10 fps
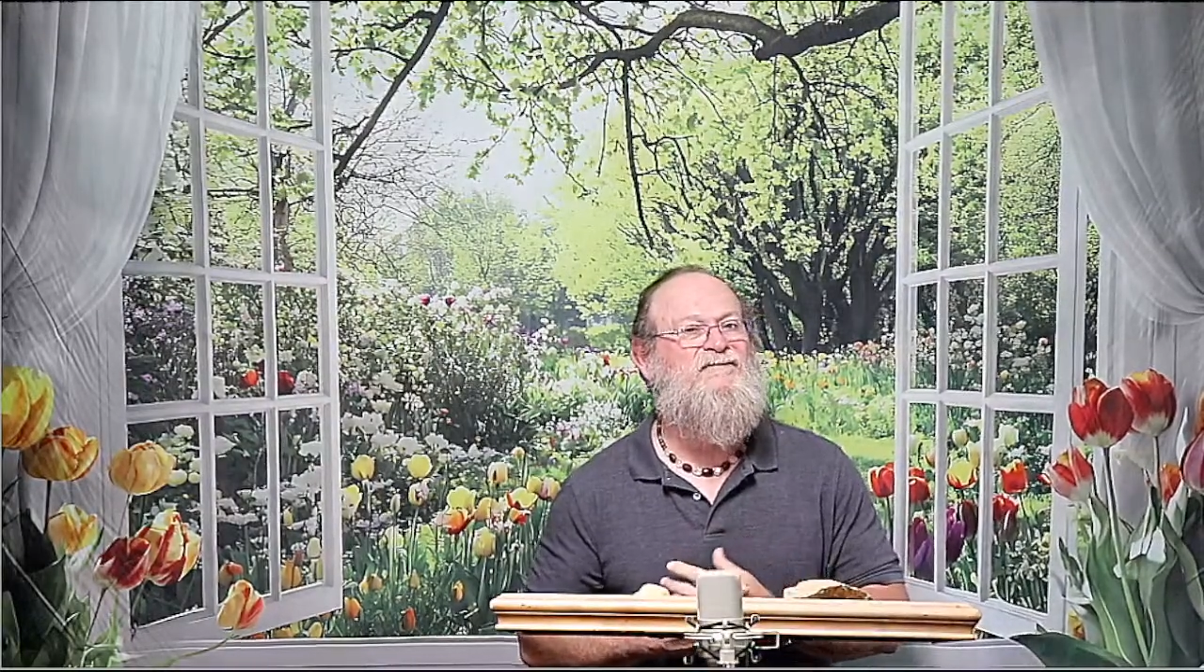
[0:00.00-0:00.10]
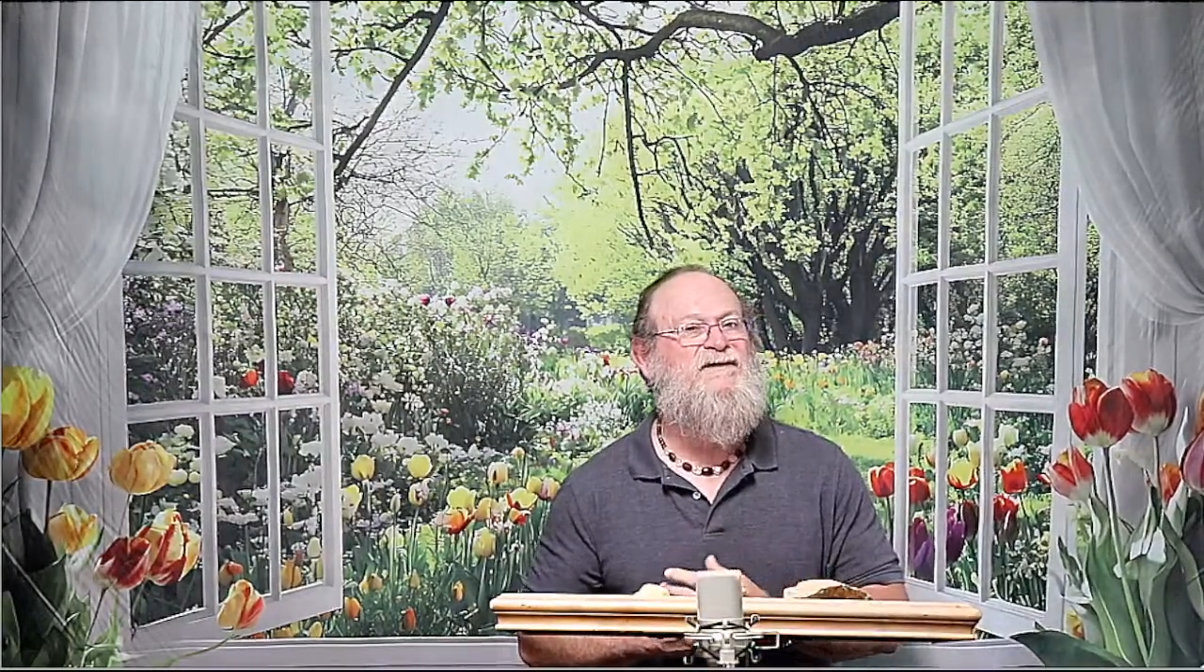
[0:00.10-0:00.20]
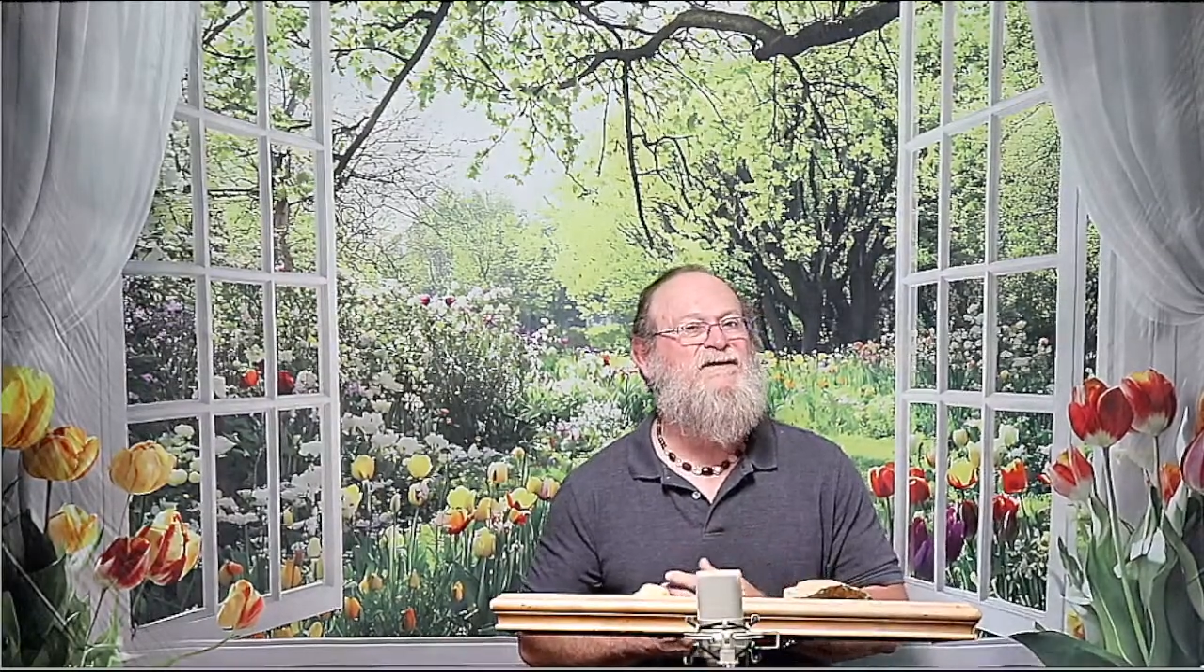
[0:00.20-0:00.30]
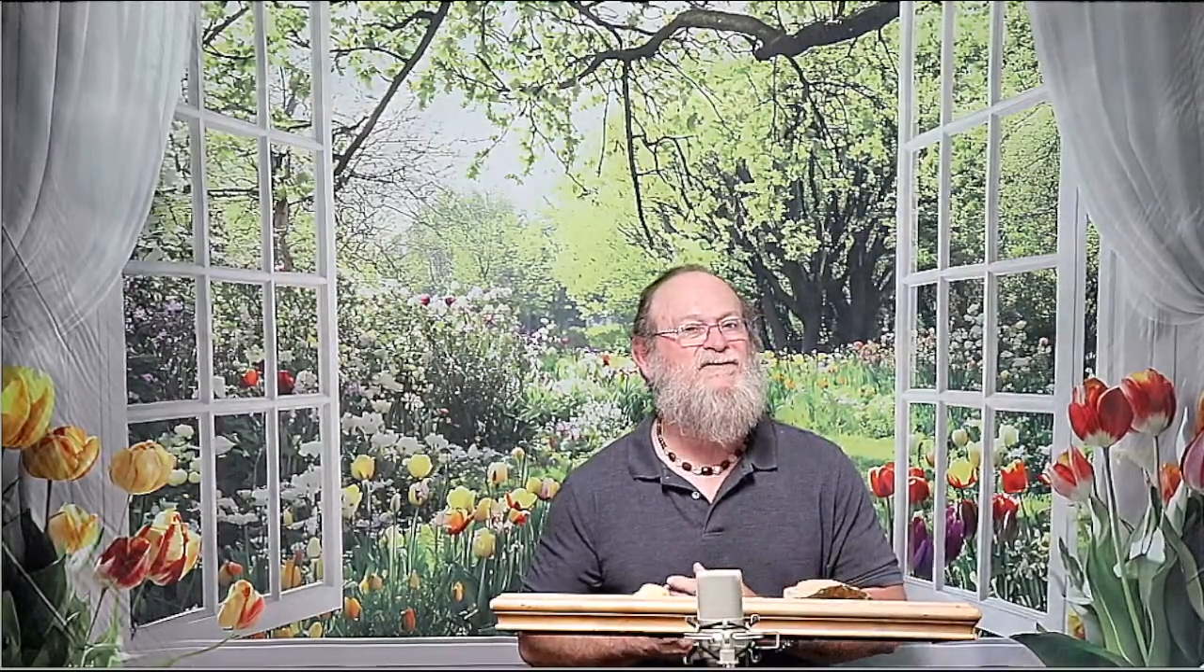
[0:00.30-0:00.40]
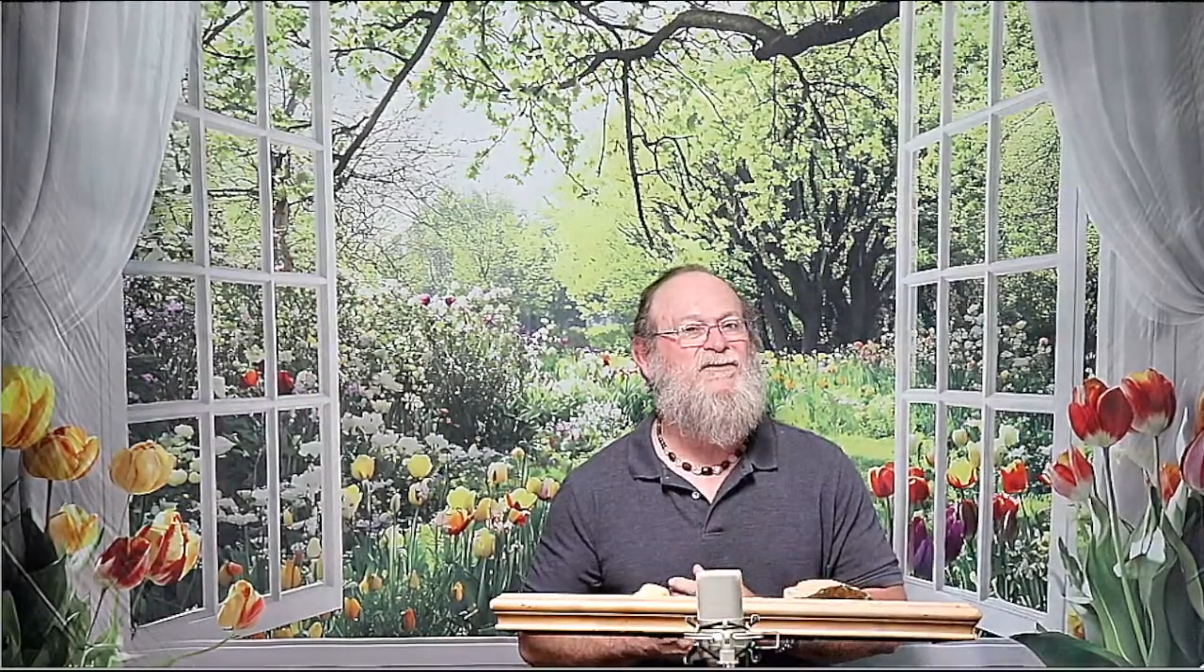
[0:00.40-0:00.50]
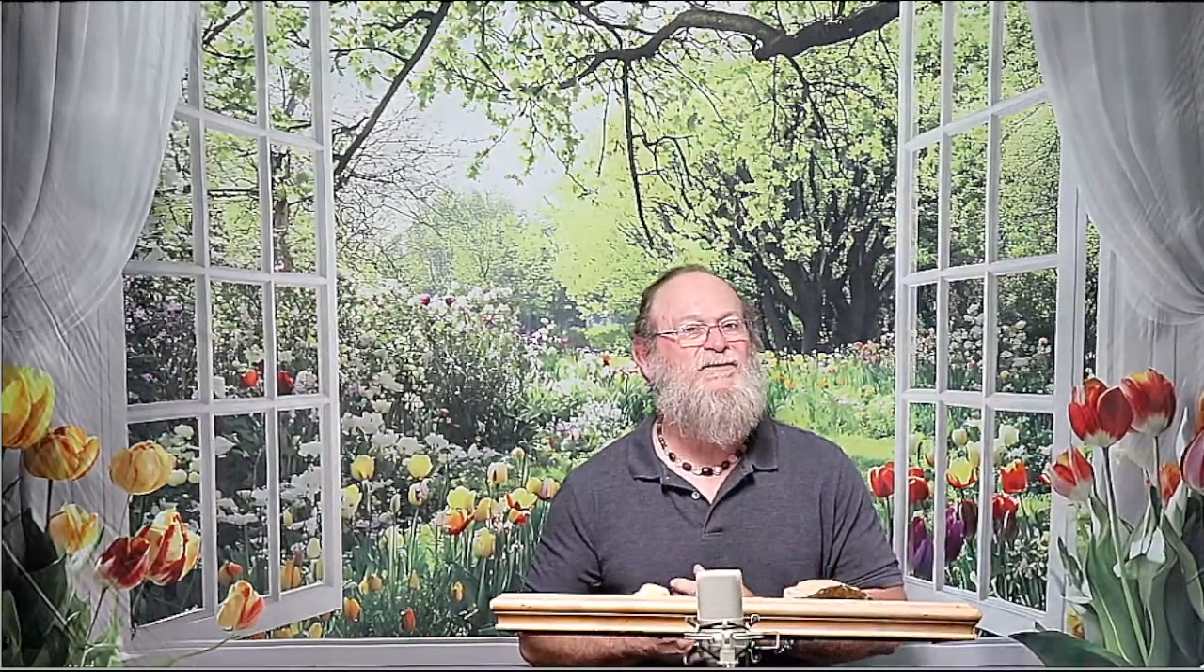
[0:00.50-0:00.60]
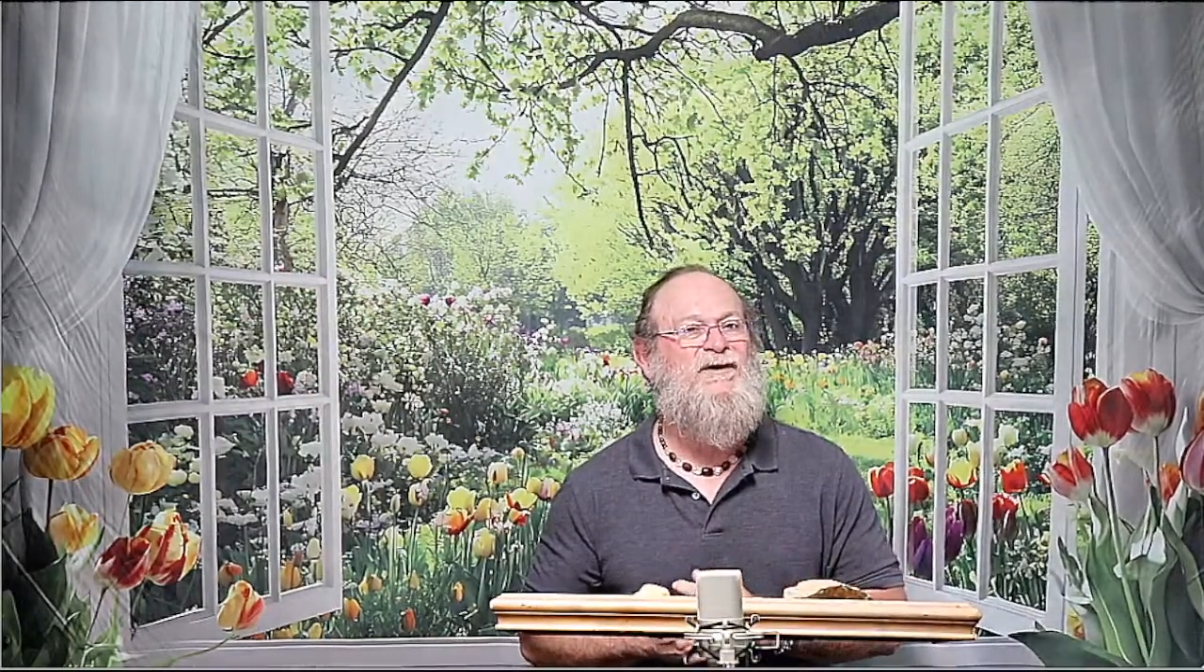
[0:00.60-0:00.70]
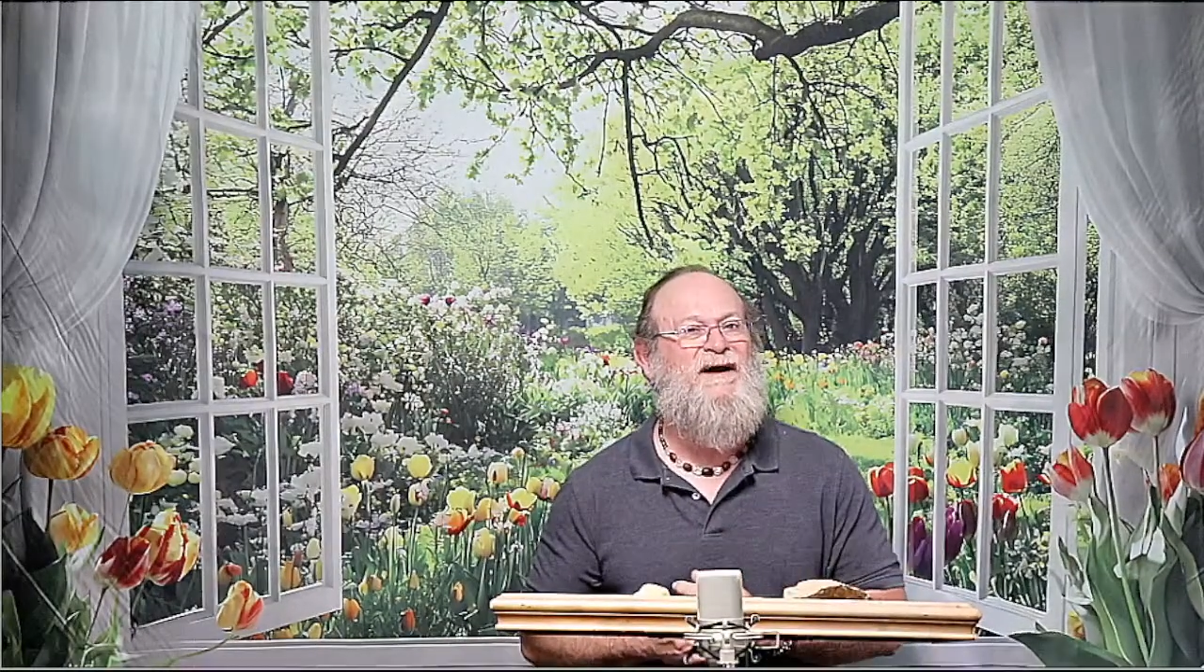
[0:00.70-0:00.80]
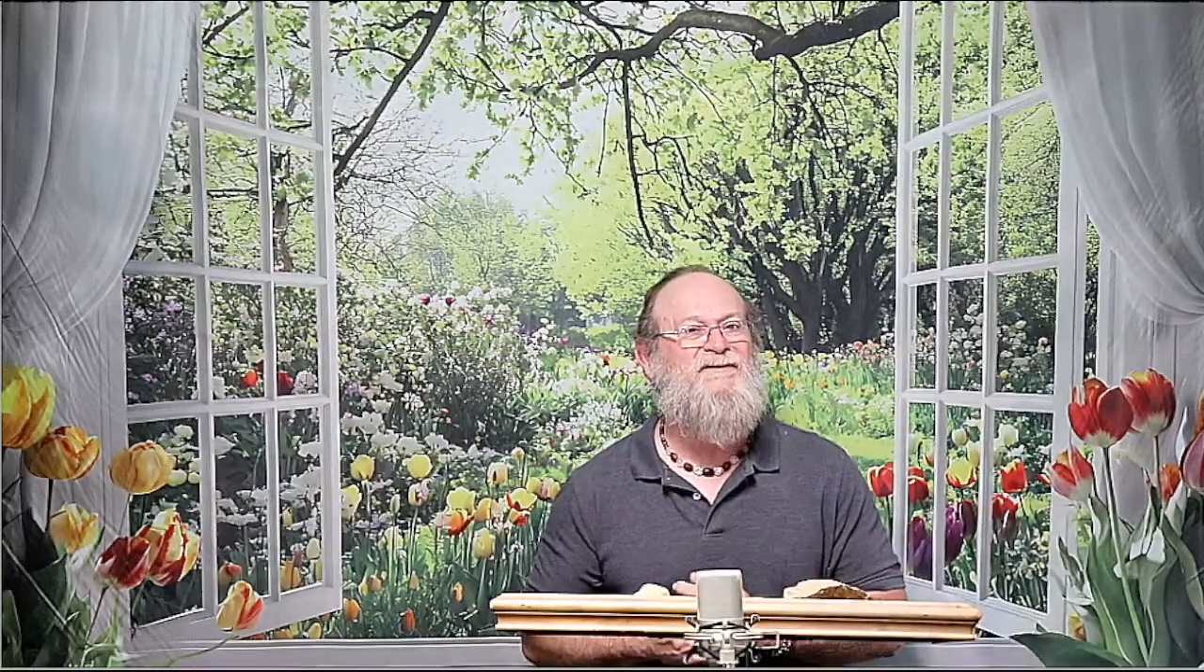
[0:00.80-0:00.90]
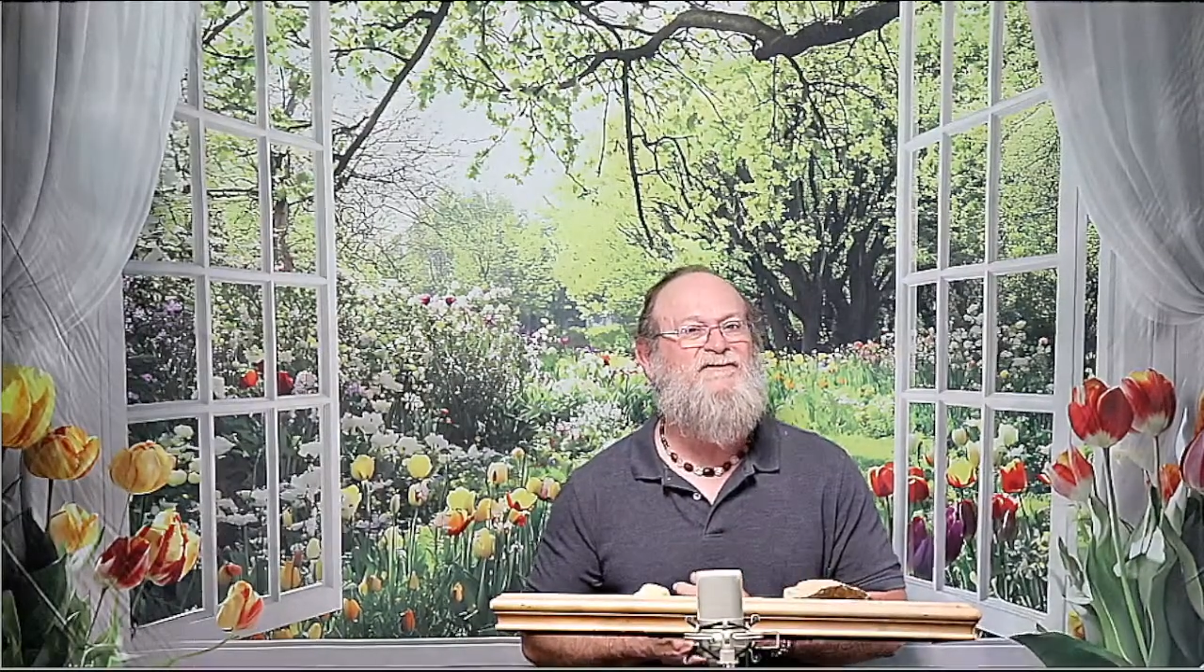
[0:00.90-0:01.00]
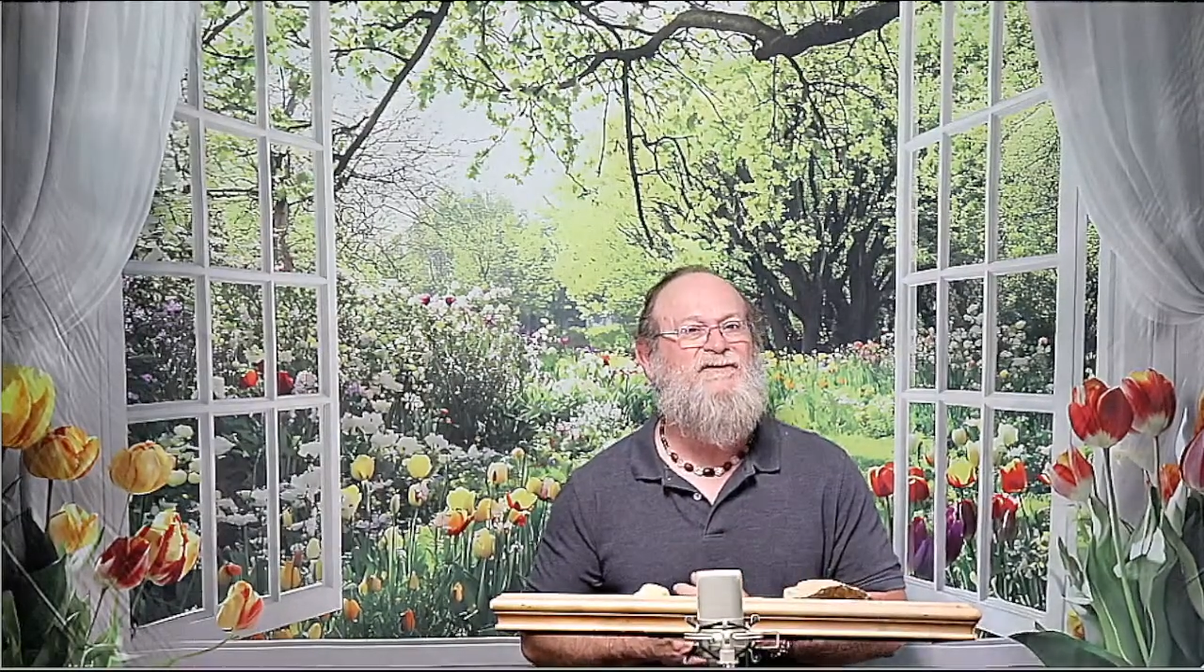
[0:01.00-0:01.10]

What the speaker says: supernatural